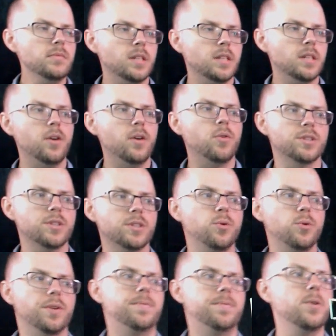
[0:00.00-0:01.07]
Okay, or it's called
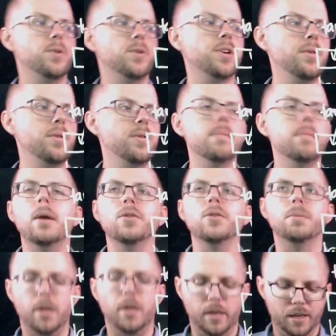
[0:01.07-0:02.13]
a
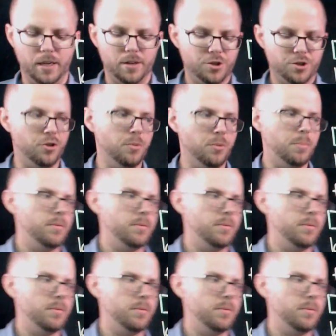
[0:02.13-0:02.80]
photomultiplier tube.